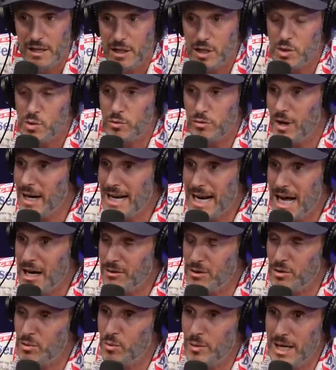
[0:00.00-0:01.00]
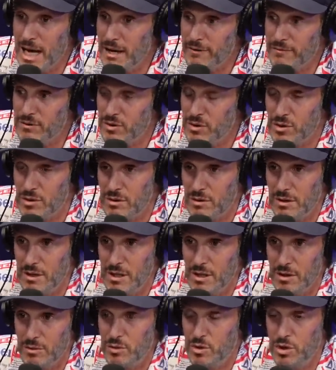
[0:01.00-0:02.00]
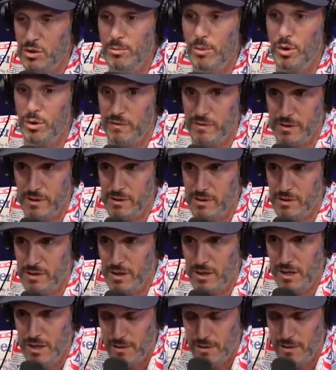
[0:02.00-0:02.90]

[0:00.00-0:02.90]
Cuz right now, dude, we have, you know, two movies.